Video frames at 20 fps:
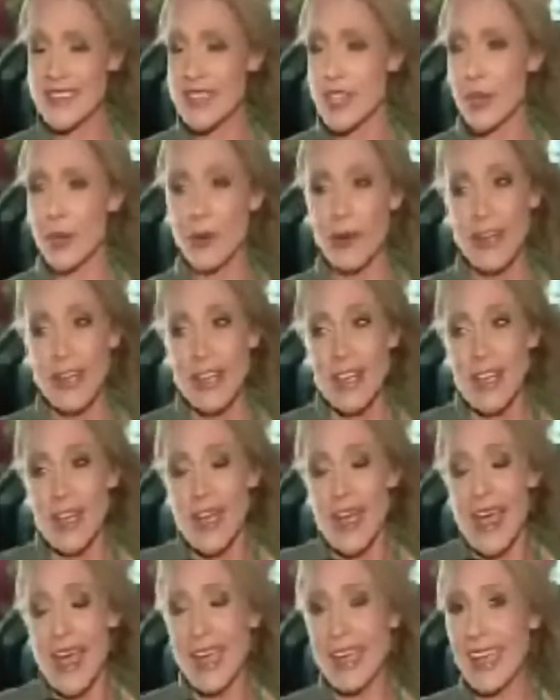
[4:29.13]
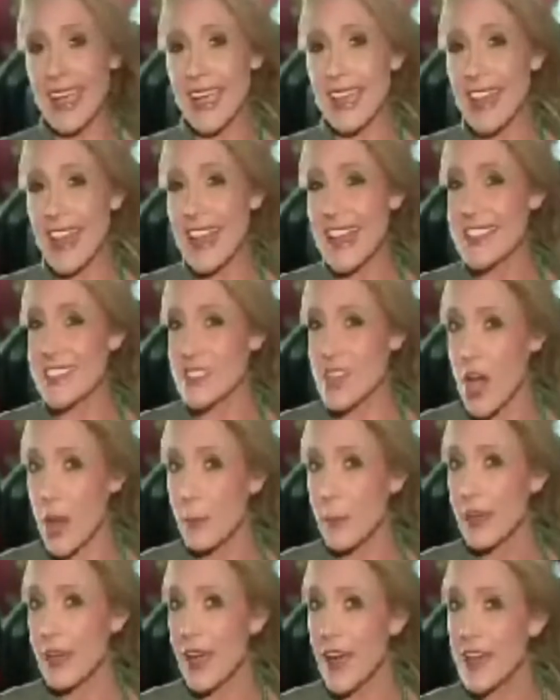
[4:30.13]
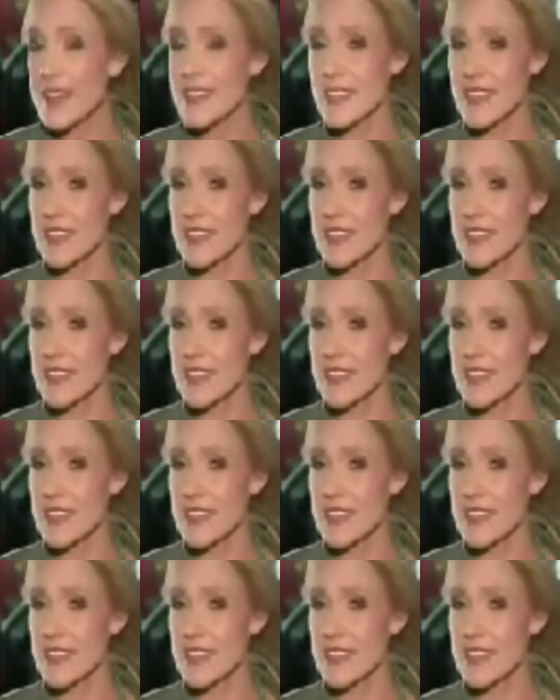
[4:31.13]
So, again, it's not because